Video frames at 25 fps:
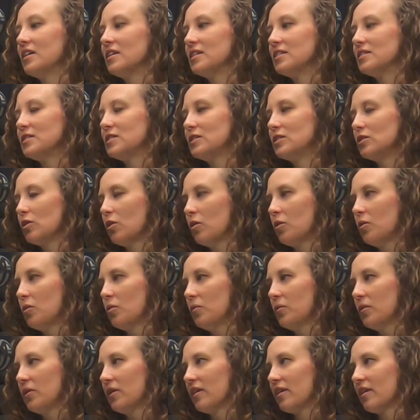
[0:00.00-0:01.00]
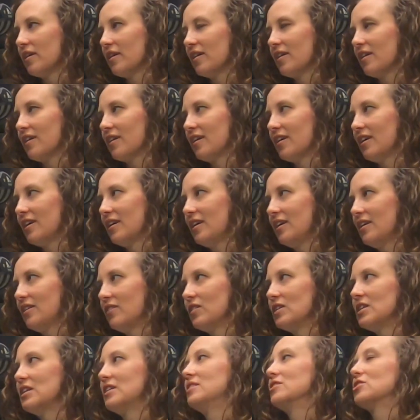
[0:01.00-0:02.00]
So,
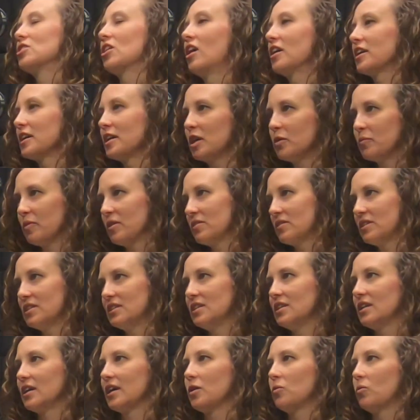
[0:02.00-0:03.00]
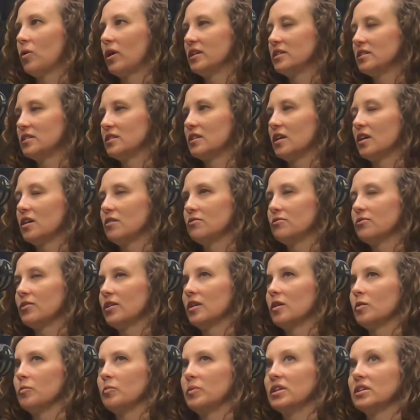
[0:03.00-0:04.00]
in talking about the DIY stuff,
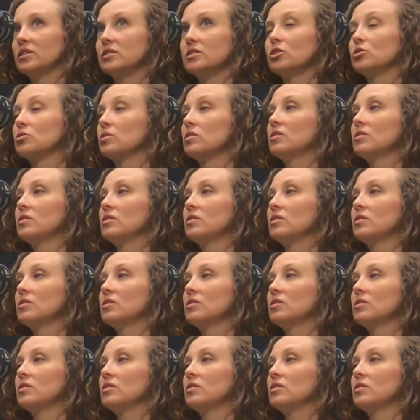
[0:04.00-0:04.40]
because there's a